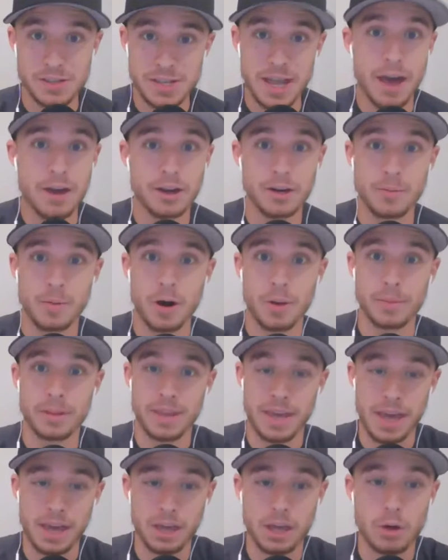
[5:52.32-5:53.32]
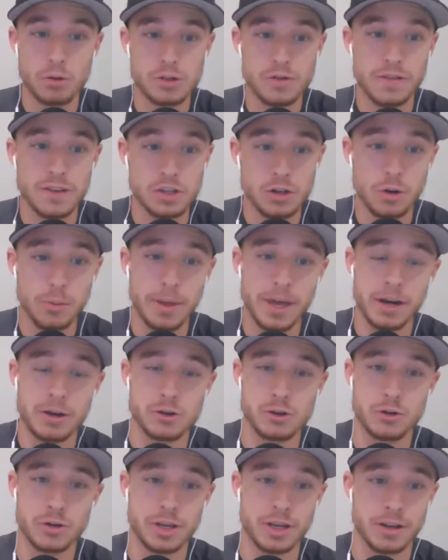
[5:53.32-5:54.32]
the scouting department. The head coach and the general
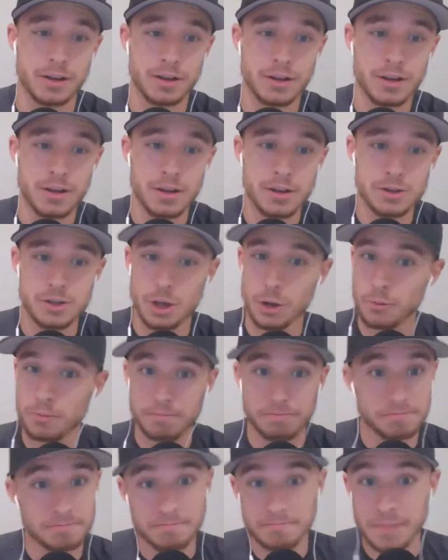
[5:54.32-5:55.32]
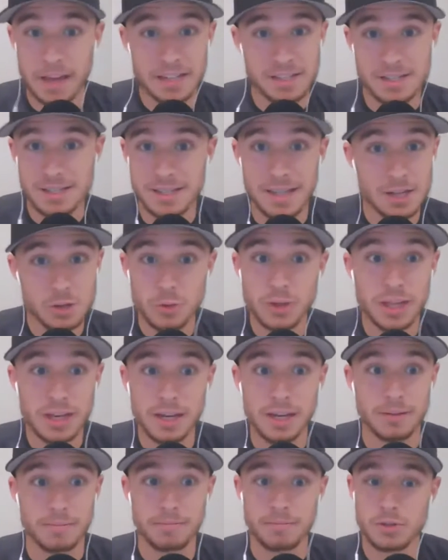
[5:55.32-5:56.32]
manager did. So that's what
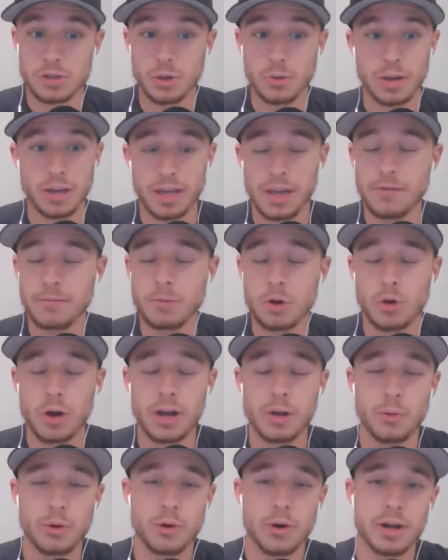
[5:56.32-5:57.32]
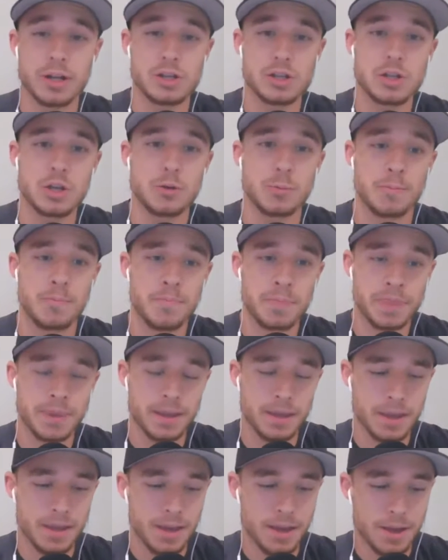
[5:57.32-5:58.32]
they did. So give them credit where credit's due.
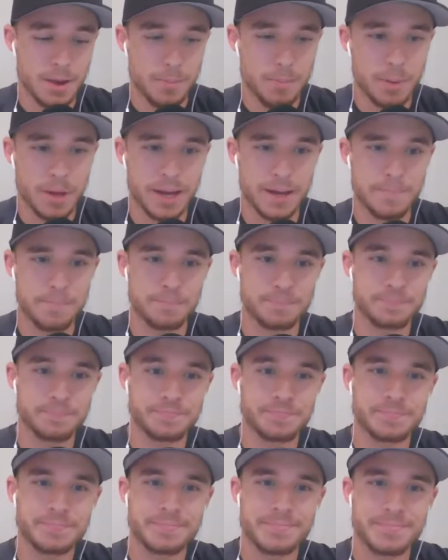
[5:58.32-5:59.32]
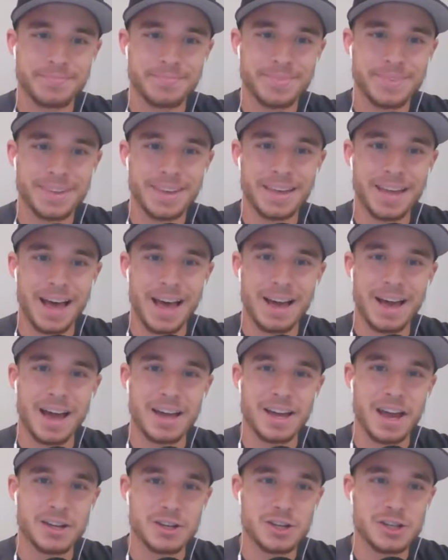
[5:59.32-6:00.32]
But
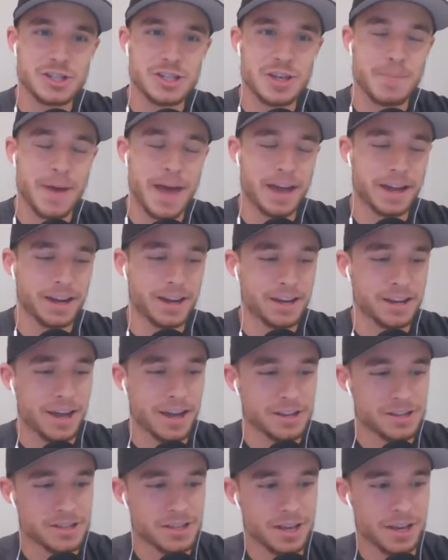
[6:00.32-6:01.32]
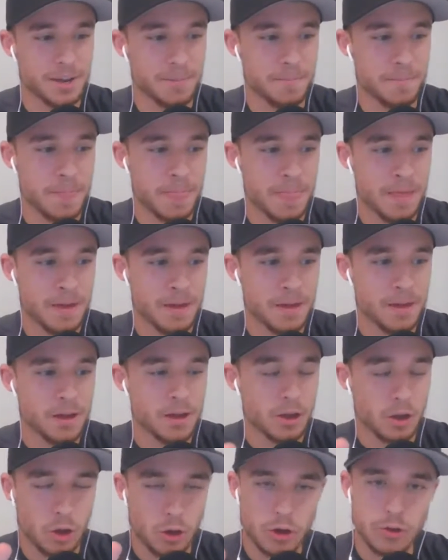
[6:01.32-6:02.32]
I just sit back and I say,
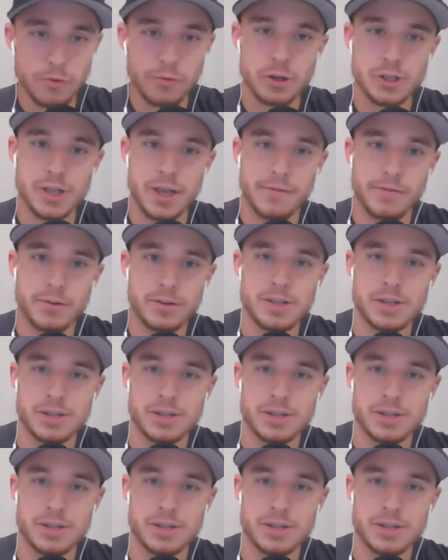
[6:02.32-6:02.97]
good for San